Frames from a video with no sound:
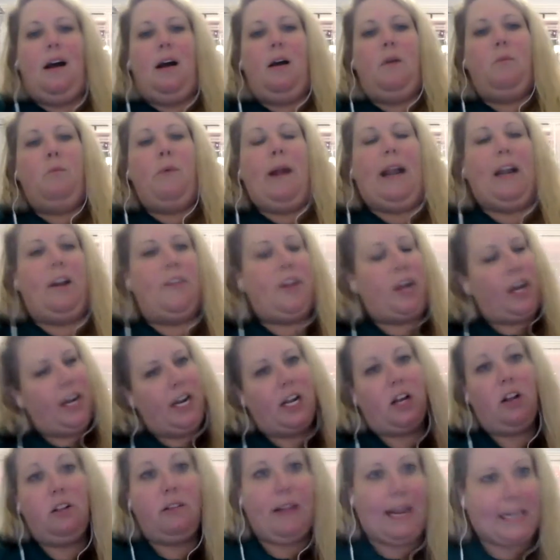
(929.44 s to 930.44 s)
Where they're going to
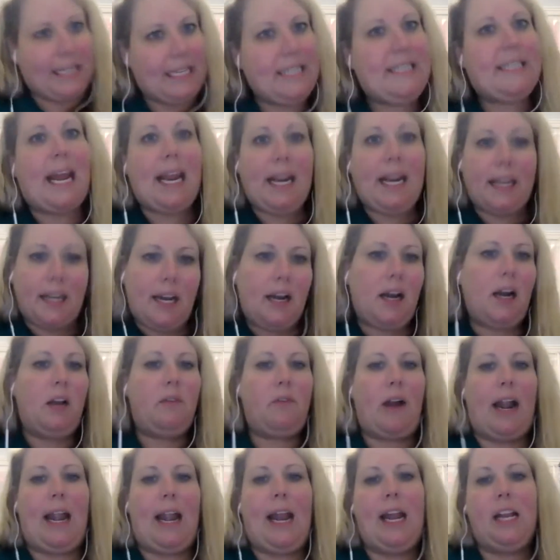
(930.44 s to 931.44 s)
collect data,
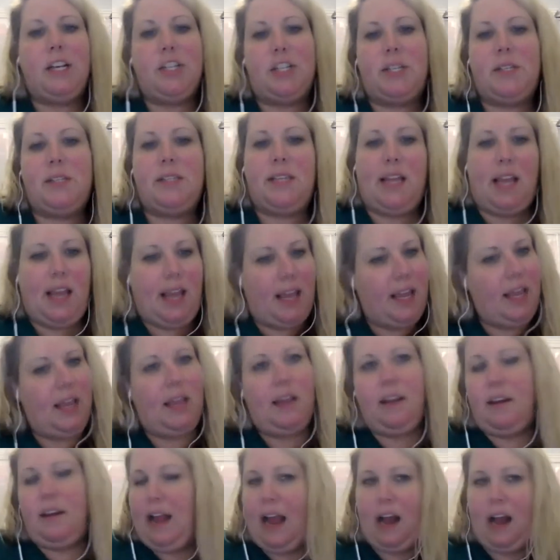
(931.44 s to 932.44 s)
right, and just
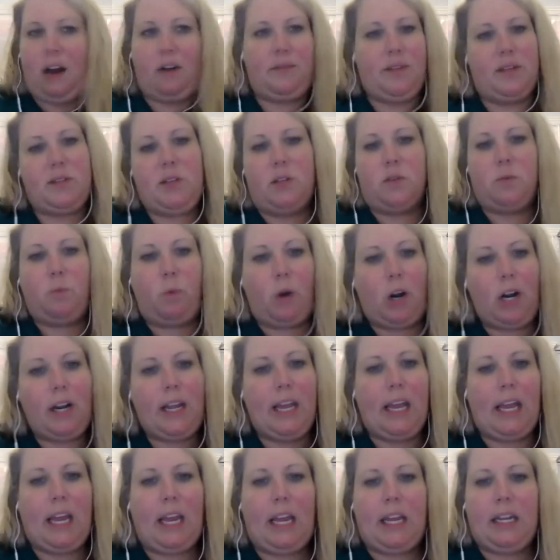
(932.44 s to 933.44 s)
see how this is
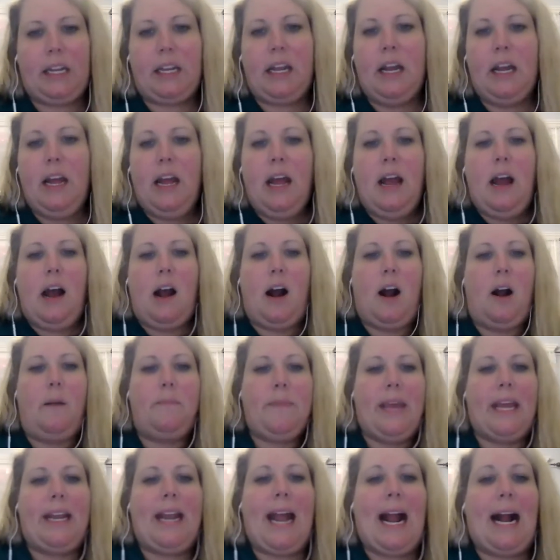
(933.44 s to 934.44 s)
working.
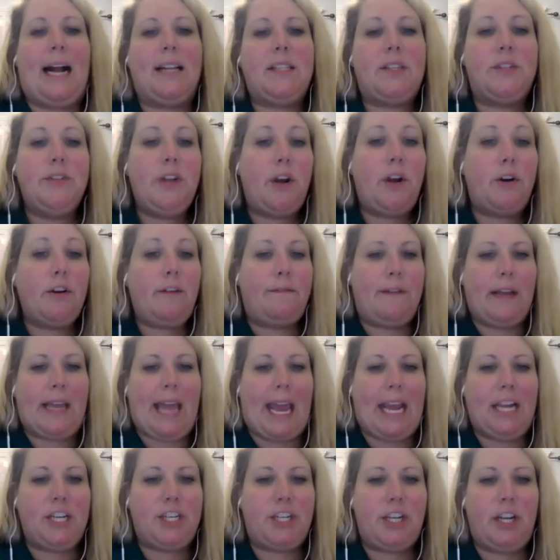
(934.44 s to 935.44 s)
It adds
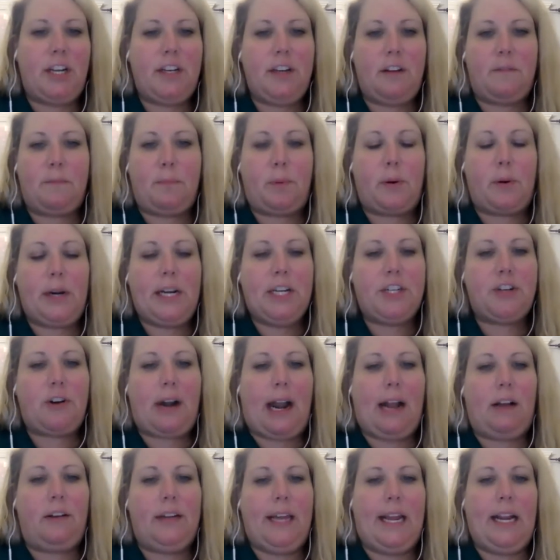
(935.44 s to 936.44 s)
notification of
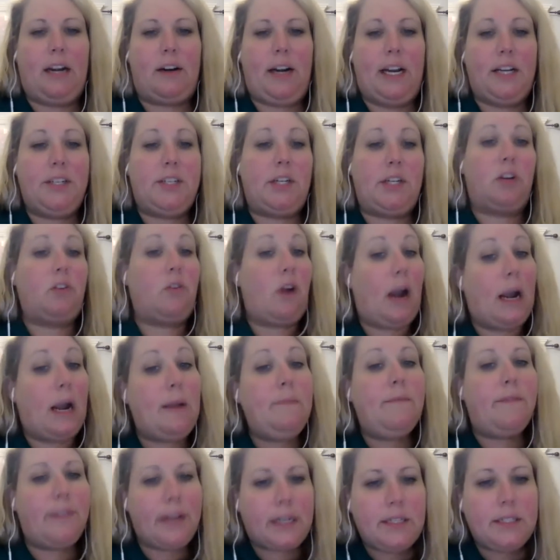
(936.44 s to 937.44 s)
pretrial hearing to
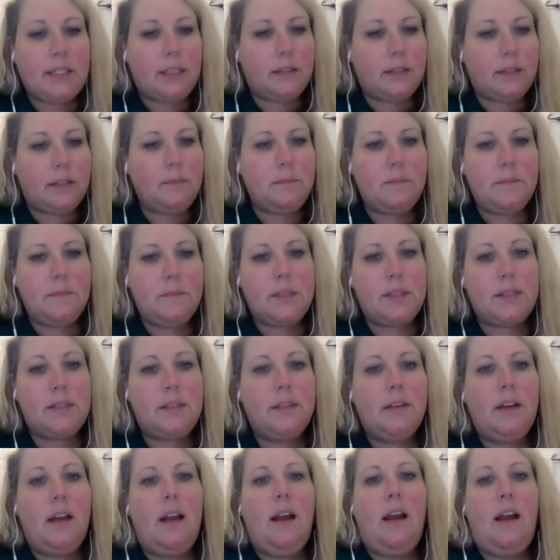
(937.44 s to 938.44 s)
crime
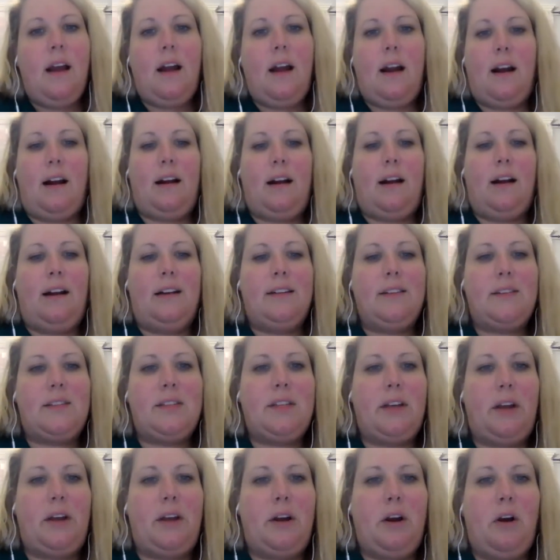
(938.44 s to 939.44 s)
victims. There's
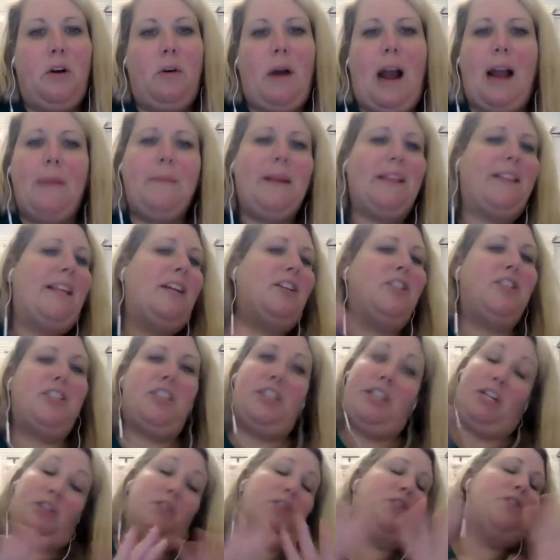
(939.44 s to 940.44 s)

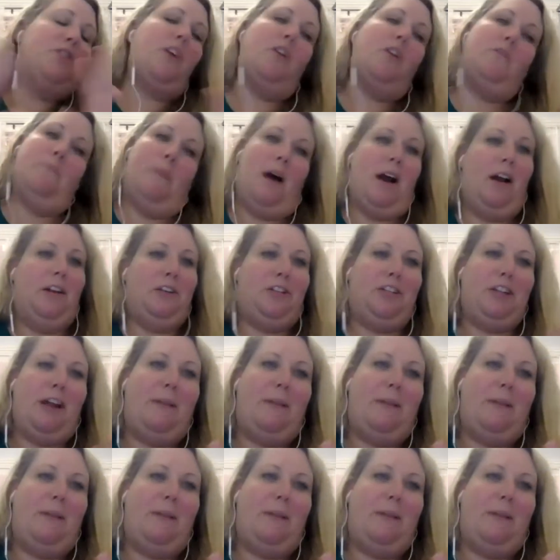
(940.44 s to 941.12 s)
so much.